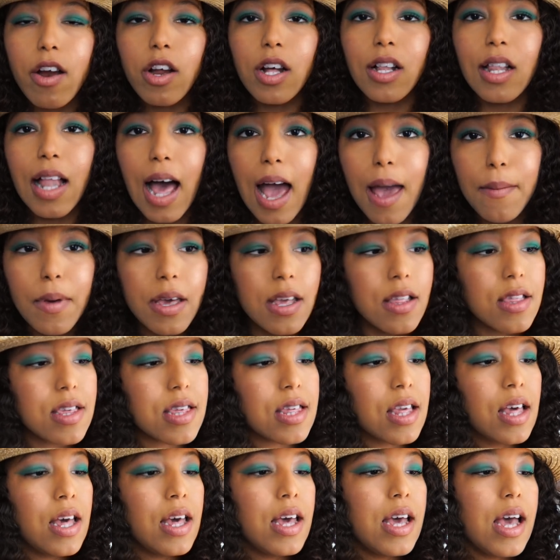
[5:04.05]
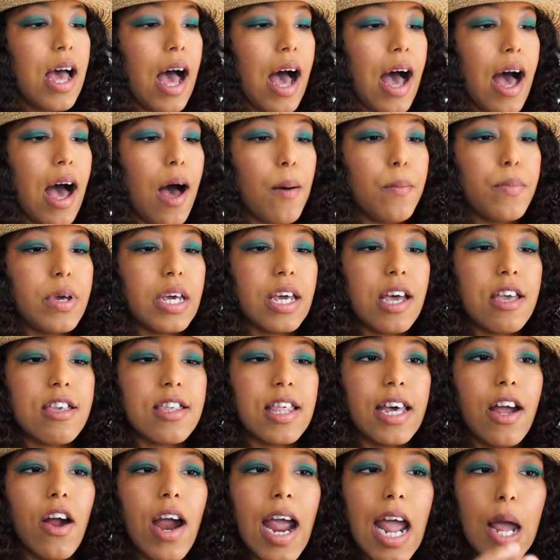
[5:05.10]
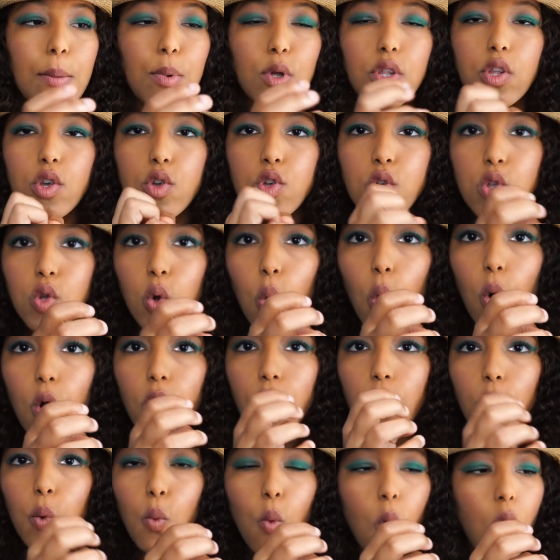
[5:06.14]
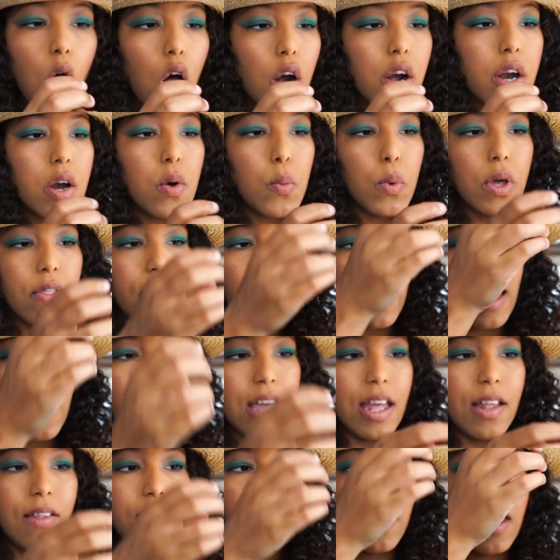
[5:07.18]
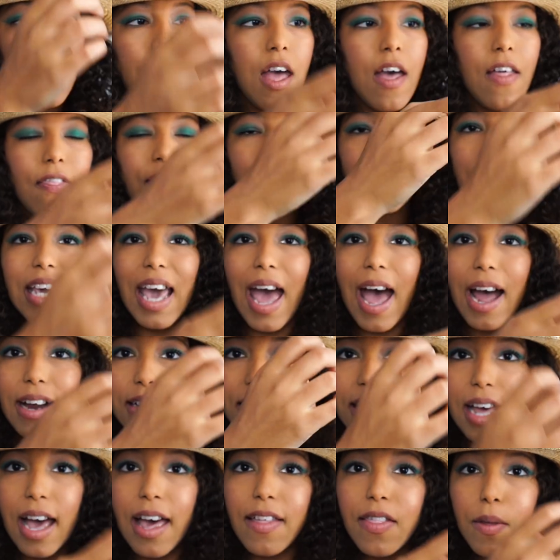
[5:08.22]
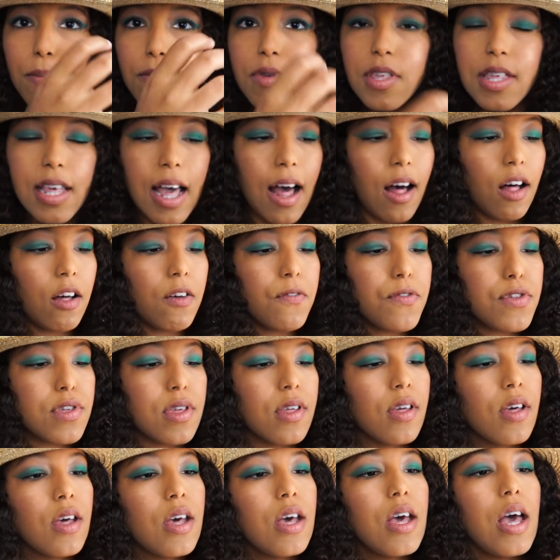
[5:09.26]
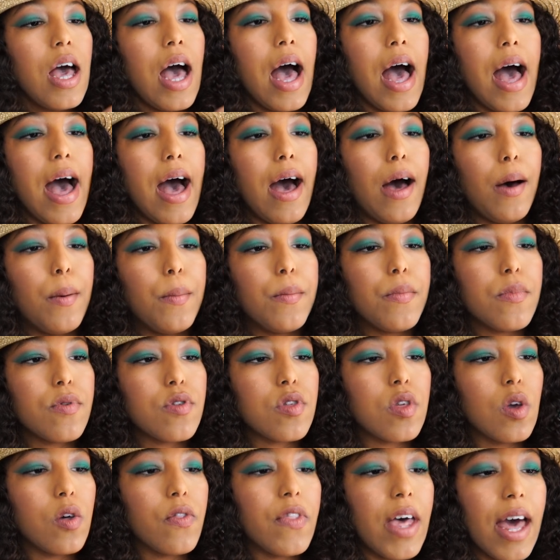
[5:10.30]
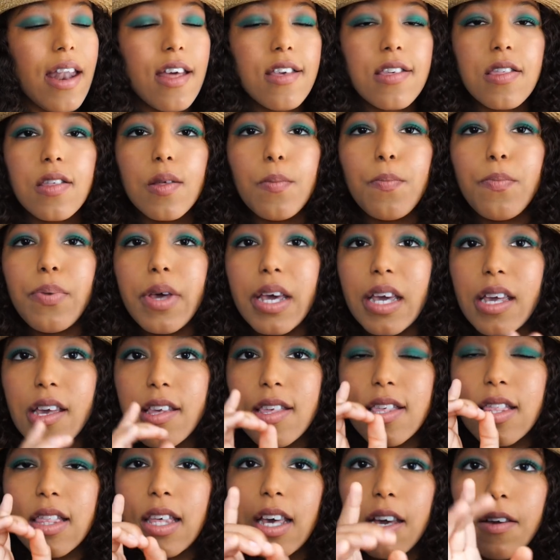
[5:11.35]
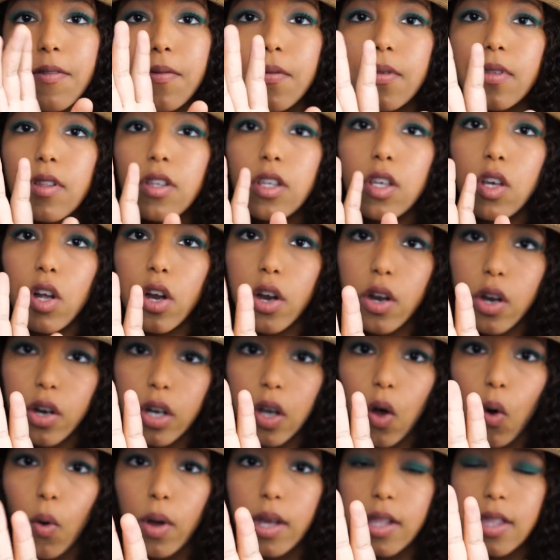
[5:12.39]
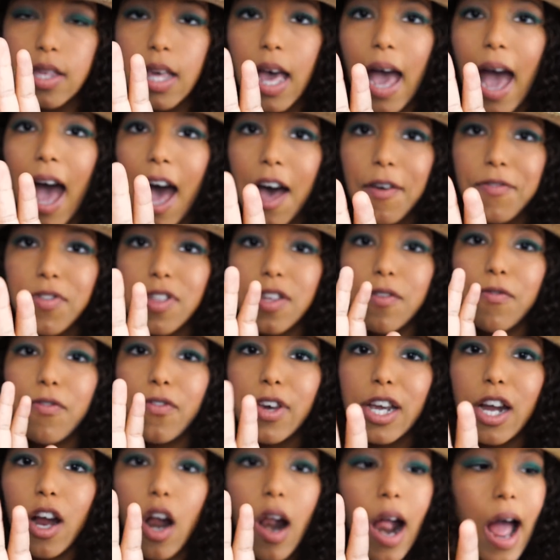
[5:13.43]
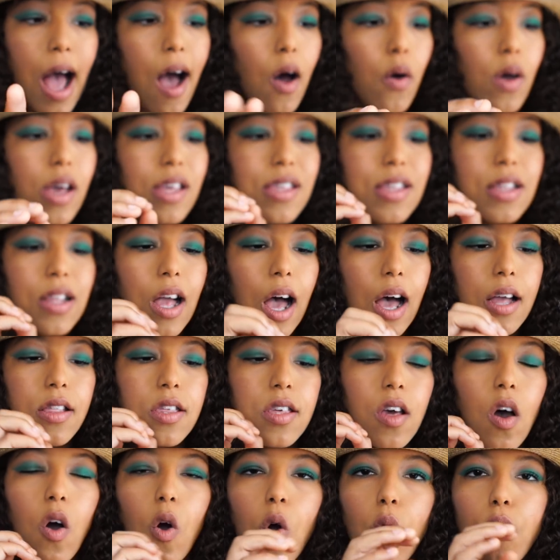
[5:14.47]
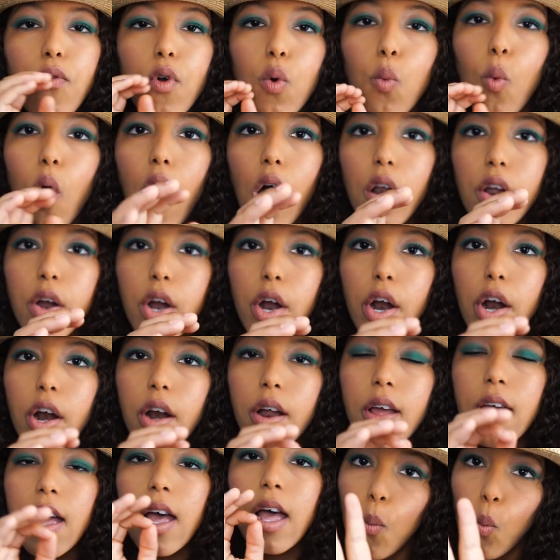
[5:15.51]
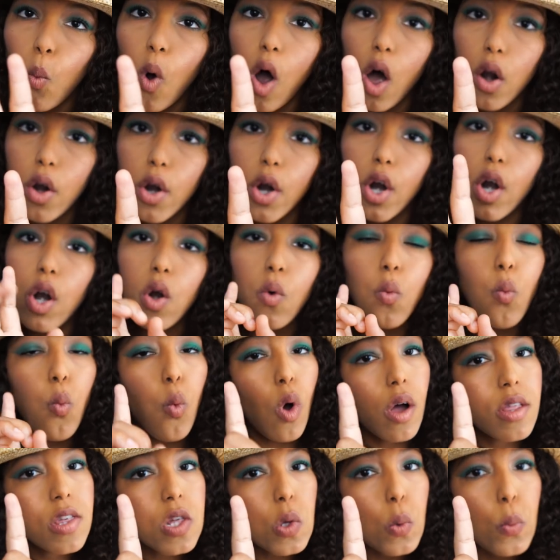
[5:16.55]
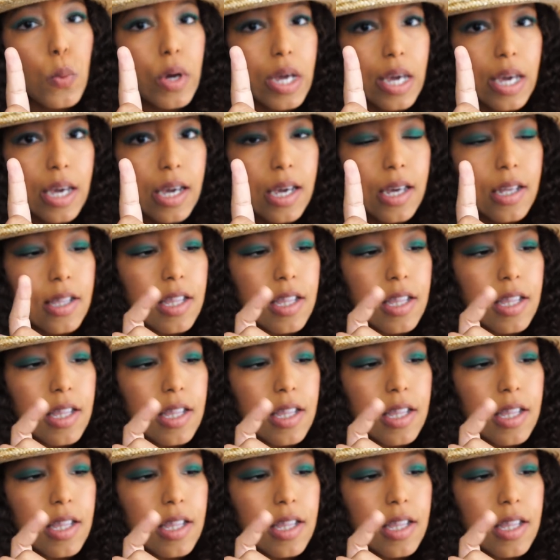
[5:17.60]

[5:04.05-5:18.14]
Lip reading: climates. because they are able to store the water within the cacti themselves. So that is the biggest thing you're going to have to figure out, is not to overwater her. Water her once a week,